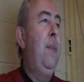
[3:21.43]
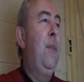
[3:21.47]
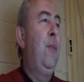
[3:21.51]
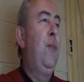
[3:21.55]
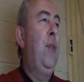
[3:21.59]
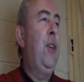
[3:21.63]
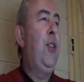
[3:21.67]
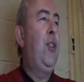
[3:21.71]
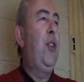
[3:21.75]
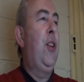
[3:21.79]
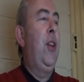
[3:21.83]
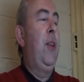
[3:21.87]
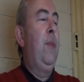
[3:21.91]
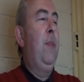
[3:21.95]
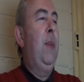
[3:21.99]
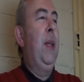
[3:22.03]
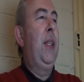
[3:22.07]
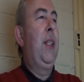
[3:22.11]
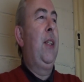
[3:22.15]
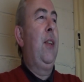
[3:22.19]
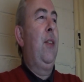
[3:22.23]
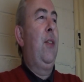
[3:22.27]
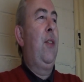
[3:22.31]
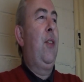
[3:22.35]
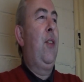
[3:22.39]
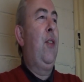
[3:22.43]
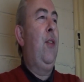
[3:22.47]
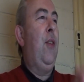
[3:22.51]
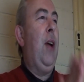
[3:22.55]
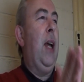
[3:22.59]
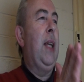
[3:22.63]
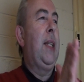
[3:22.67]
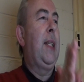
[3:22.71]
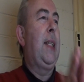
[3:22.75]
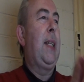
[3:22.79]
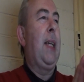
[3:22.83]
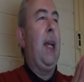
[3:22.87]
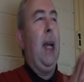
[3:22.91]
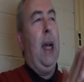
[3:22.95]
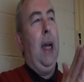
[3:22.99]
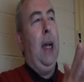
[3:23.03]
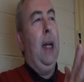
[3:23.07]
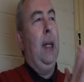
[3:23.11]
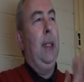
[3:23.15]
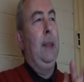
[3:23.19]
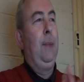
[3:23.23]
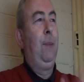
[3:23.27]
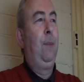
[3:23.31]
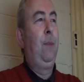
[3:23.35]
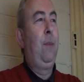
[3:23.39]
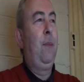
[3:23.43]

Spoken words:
Richard, Mr Kruska.